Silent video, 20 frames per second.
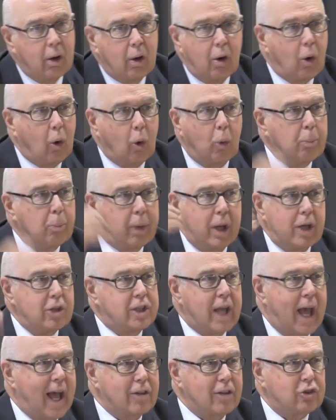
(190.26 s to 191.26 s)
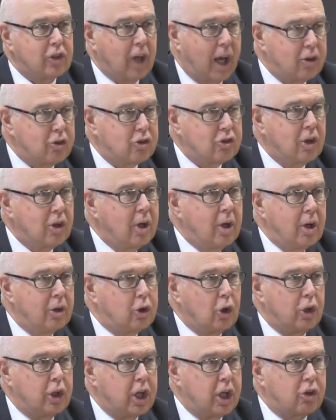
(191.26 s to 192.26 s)
home-based assets
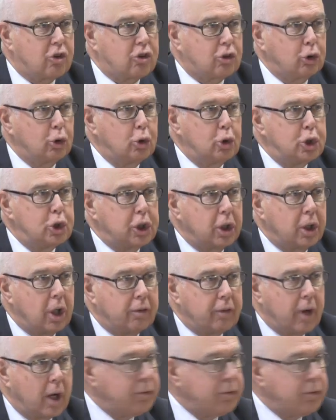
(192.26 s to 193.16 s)
to the exclusion of